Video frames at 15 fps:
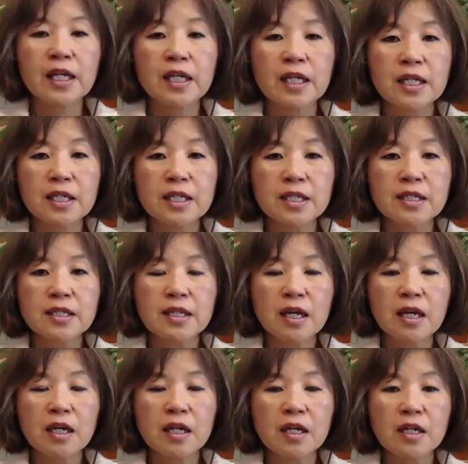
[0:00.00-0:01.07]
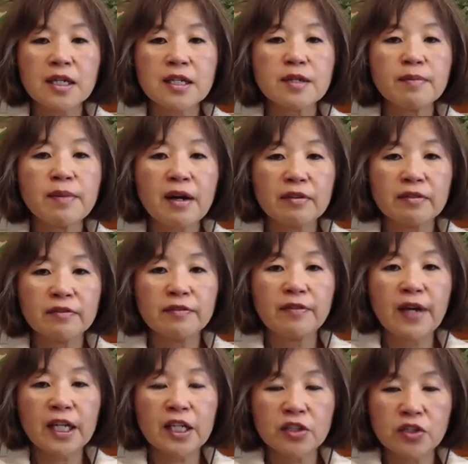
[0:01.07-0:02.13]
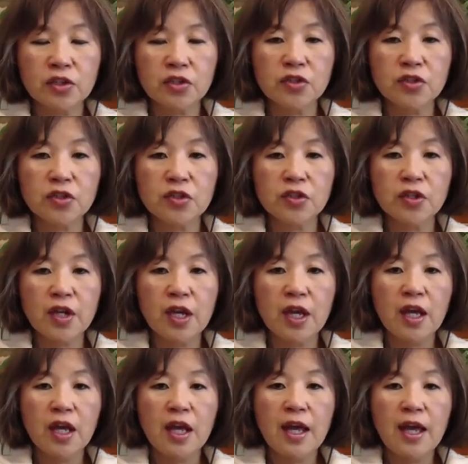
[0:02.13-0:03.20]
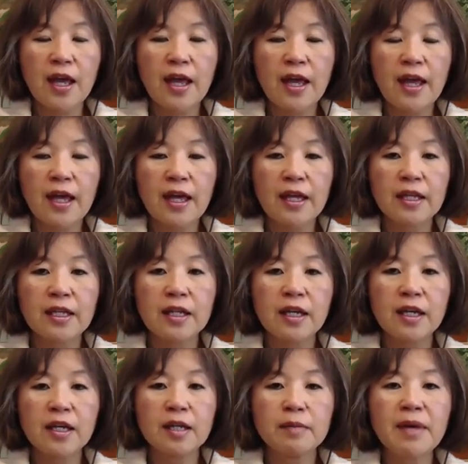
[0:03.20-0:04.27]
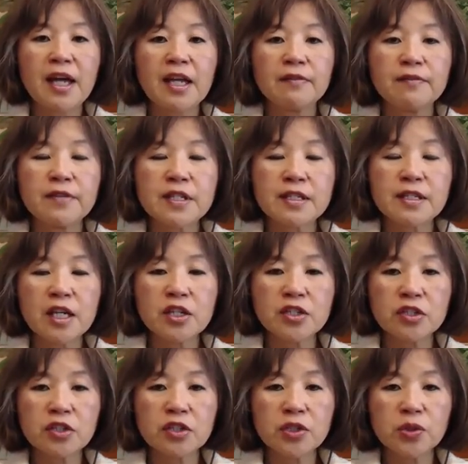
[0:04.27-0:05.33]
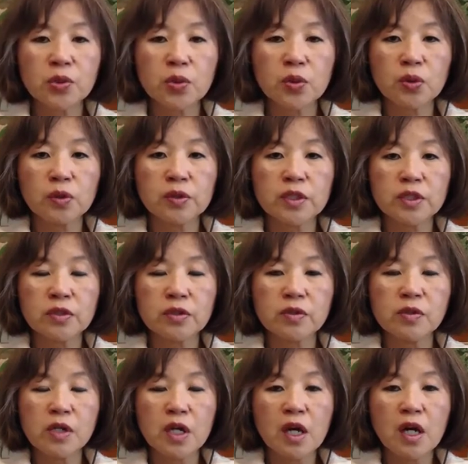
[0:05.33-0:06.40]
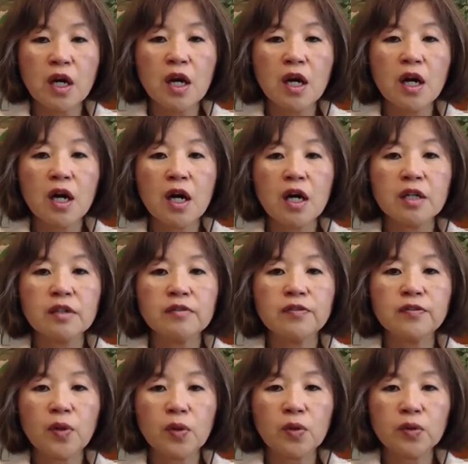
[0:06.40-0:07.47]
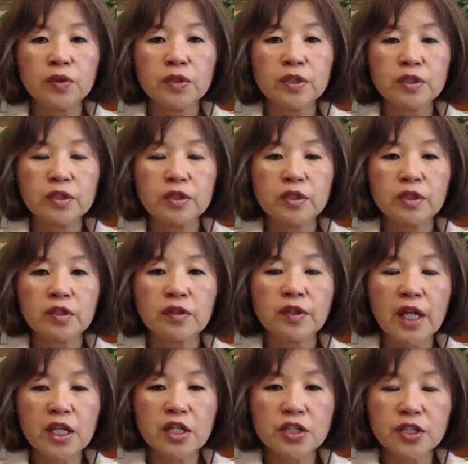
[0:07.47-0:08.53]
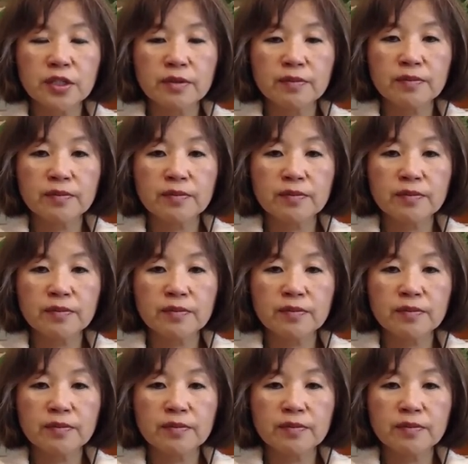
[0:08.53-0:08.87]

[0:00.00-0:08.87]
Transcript: is about vectors and a manifestation tool to unfold creation.